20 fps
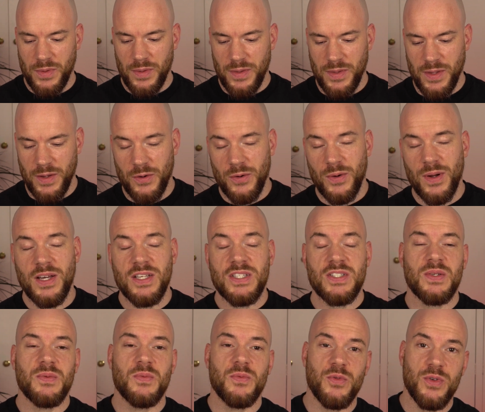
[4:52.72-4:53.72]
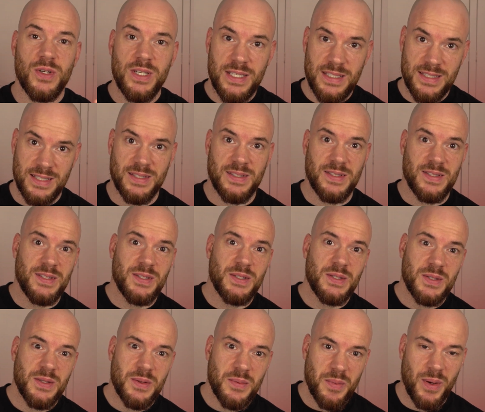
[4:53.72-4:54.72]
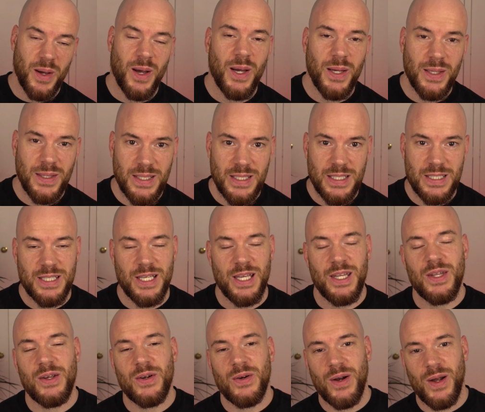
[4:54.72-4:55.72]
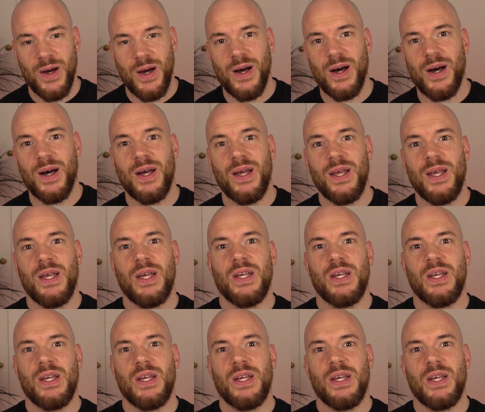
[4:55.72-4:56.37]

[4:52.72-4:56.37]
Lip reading: there are some reasons behind this, and there are